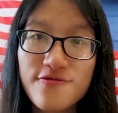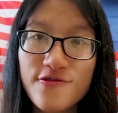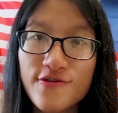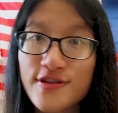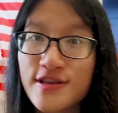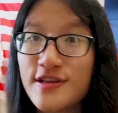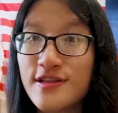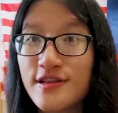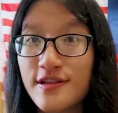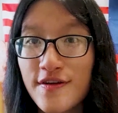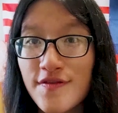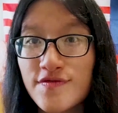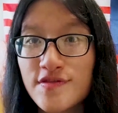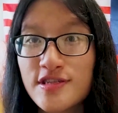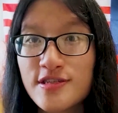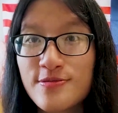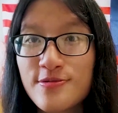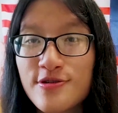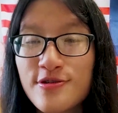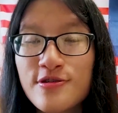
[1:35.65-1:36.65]
really love
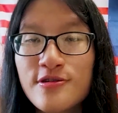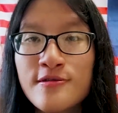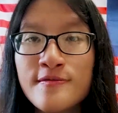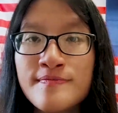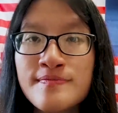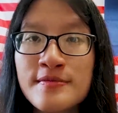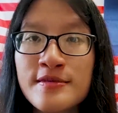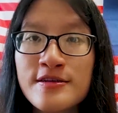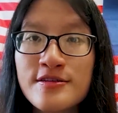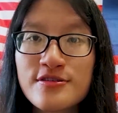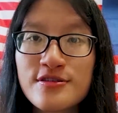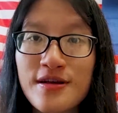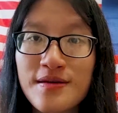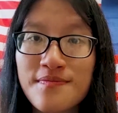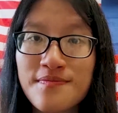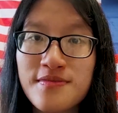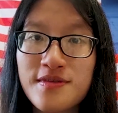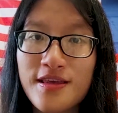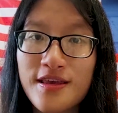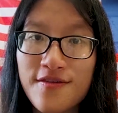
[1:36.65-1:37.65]
this book, so
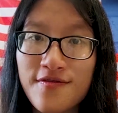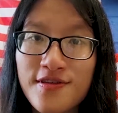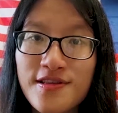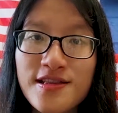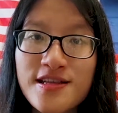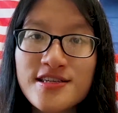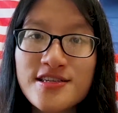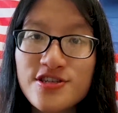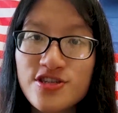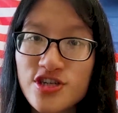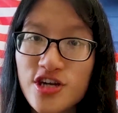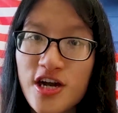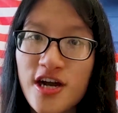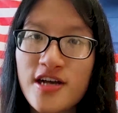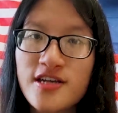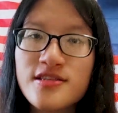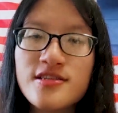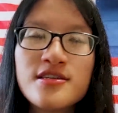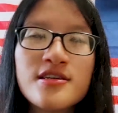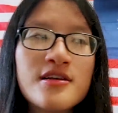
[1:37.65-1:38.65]
I'm giving this a
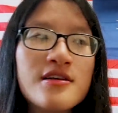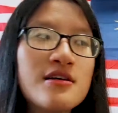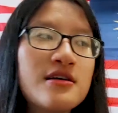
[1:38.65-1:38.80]
chance.